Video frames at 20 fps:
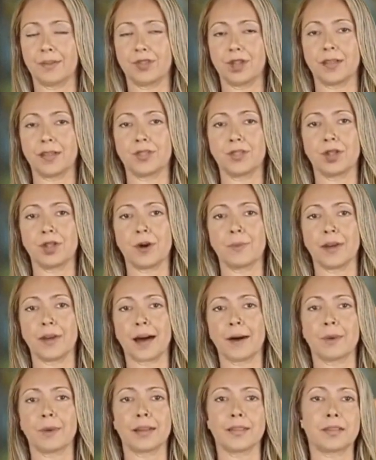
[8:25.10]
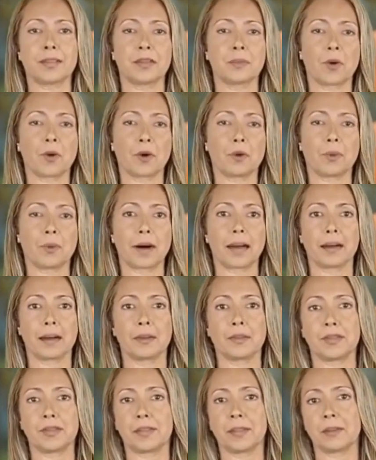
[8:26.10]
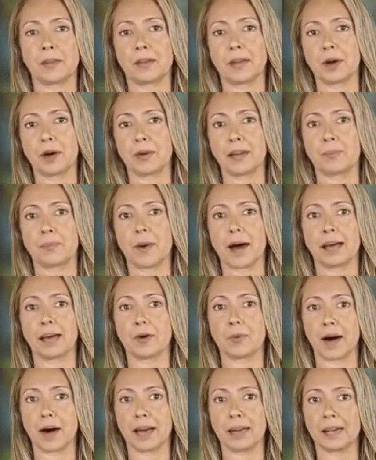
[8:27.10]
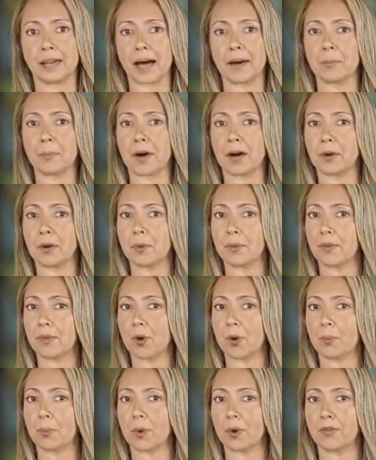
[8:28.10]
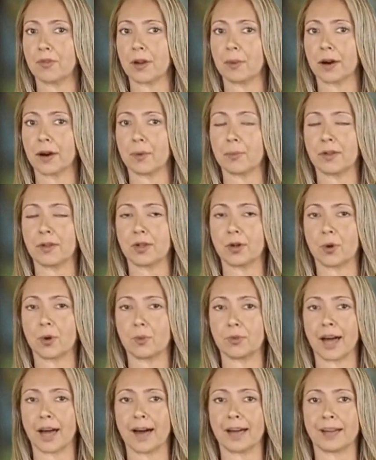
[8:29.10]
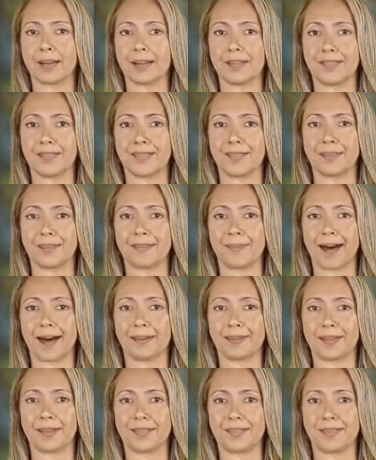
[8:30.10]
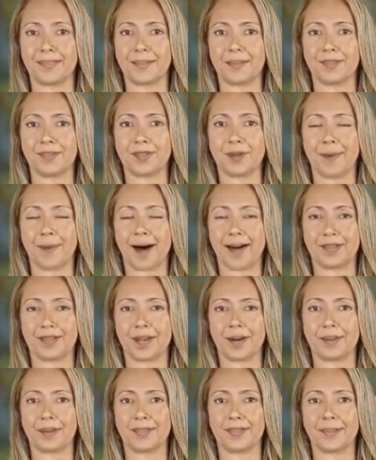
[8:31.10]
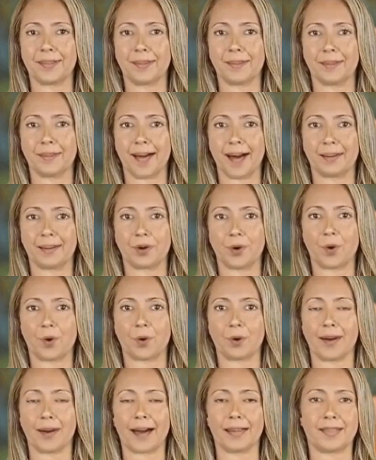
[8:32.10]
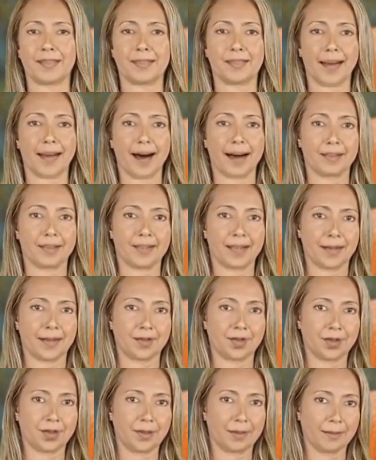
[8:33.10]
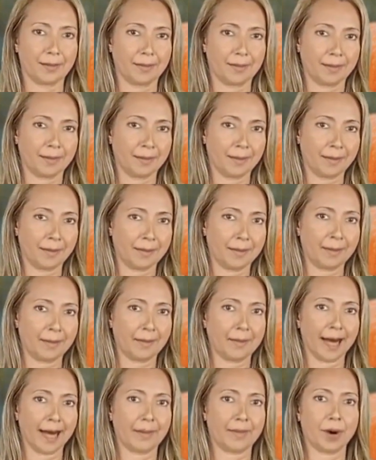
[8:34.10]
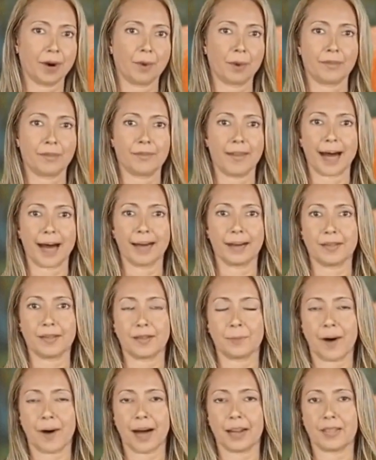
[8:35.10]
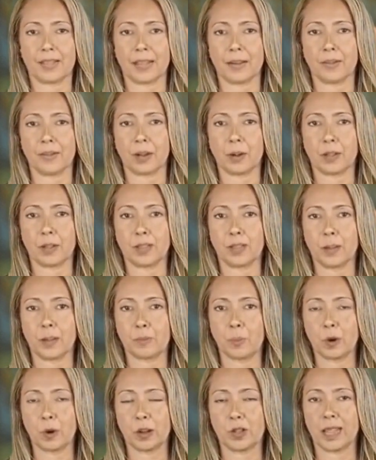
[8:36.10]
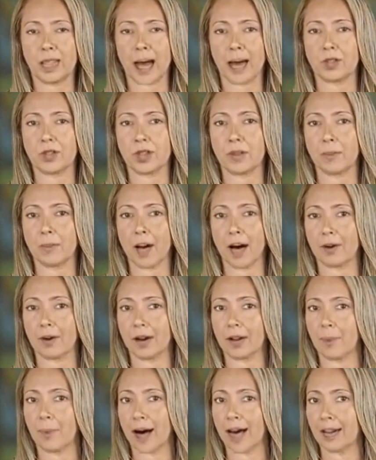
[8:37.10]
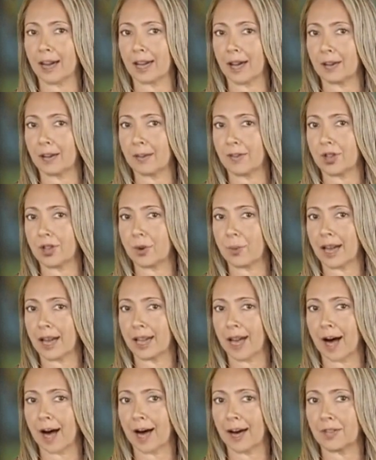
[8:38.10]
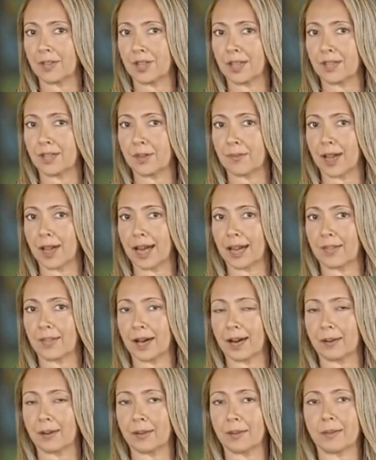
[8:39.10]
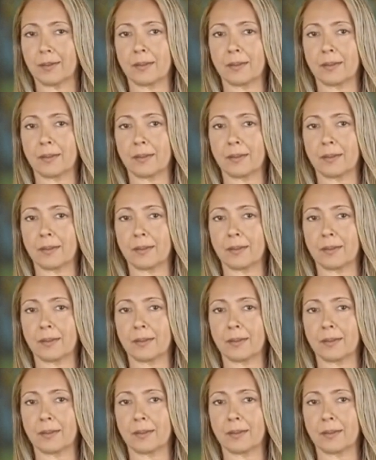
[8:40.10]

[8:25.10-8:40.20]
Just chop it up into small wheels. You can make great gumbo or put them in with cooked onions, peppers, tomatoes, and corn as a side dish. If you're a fan of spicy foods, put a dash of curry powder to enhance its flavor.